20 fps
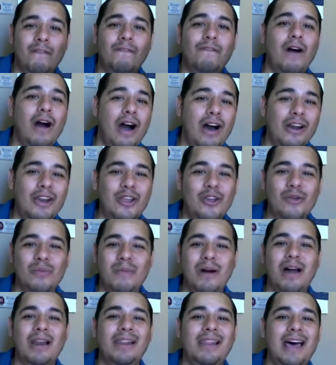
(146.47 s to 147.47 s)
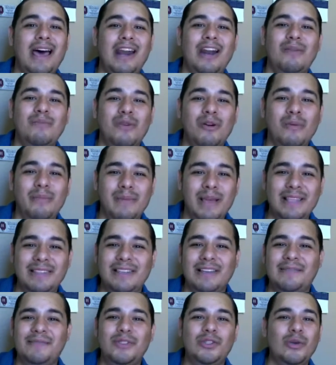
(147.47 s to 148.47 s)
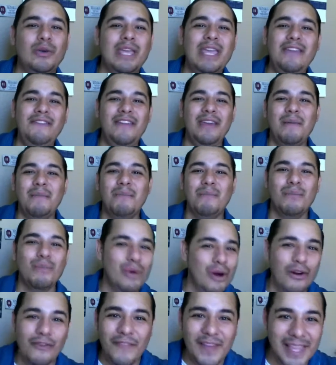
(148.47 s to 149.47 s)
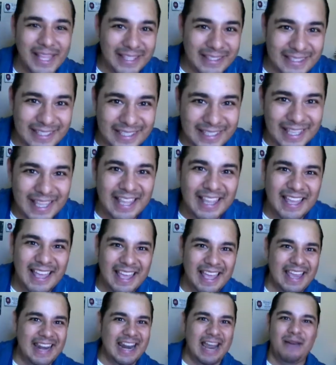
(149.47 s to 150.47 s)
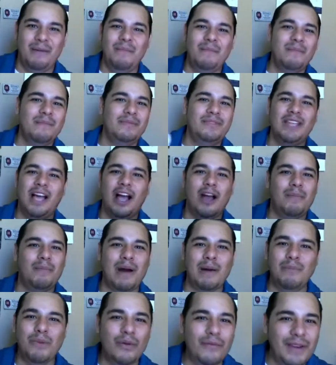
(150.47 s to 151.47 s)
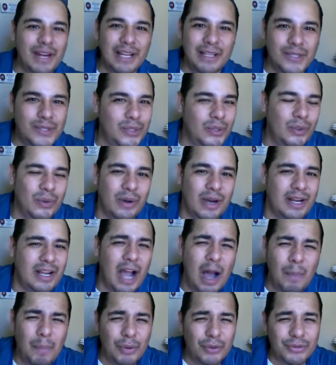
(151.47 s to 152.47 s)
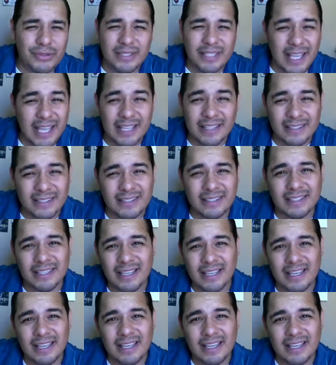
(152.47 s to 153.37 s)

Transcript: volume, a lot of momentum to even move it, and I'm talking about moving it to a couple cents,